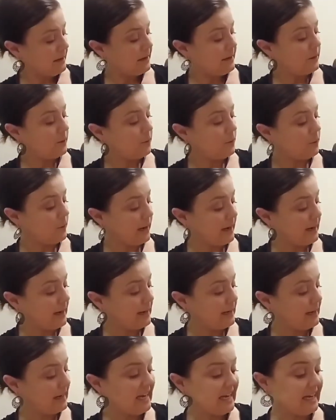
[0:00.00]
When
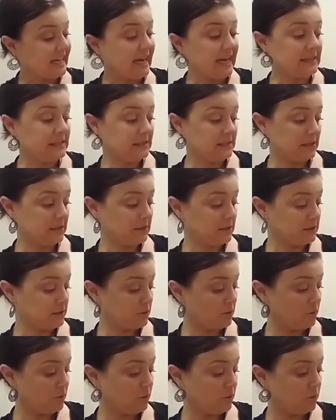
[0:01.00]
he gets to the
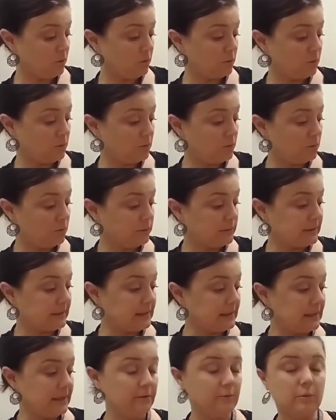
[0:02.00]
school, does
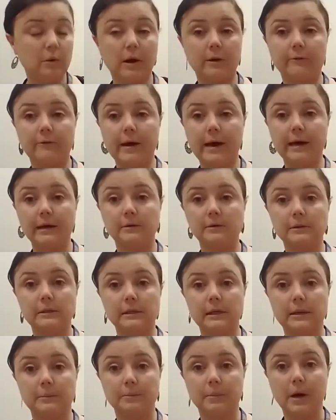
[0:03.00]
he roughhouse
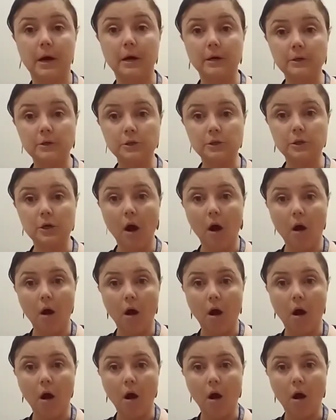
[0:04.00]
and punch?
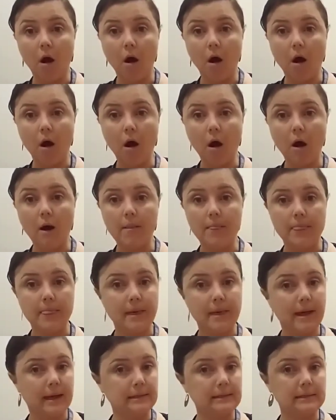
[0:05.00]

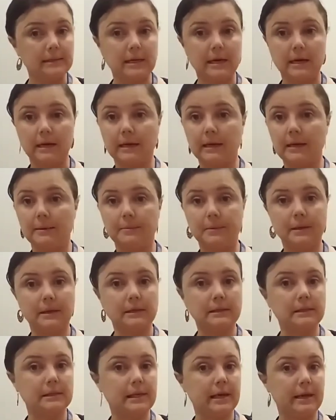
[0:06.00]
That's not keeping a
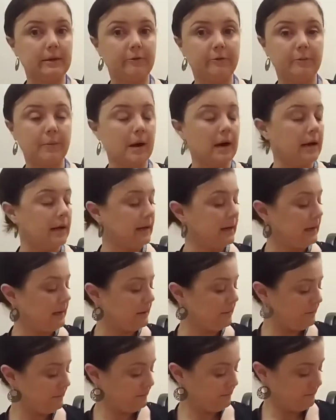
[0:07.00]
safe body.
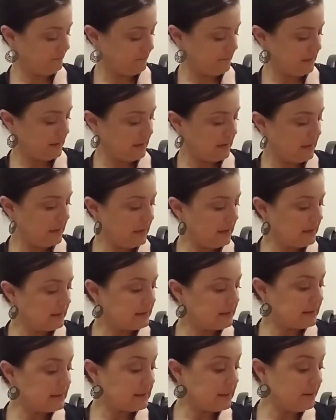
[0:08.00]

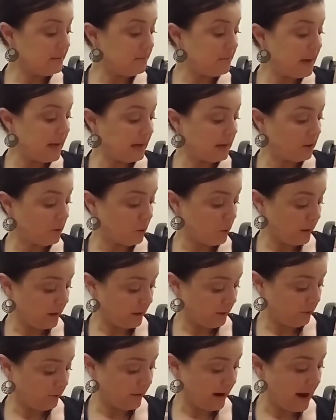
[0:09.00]
Does he make a quick
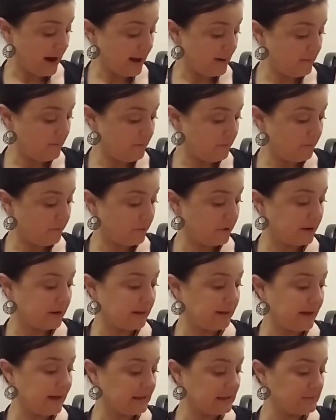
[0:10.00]
grab for a
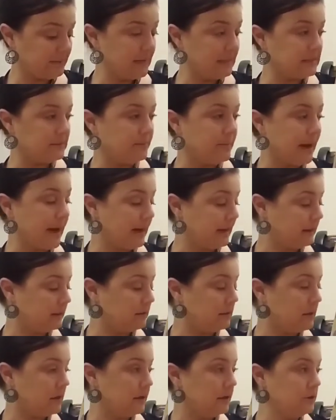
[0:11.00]
classmate's packed
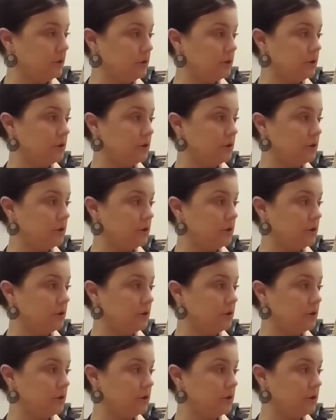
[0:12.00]
lunch?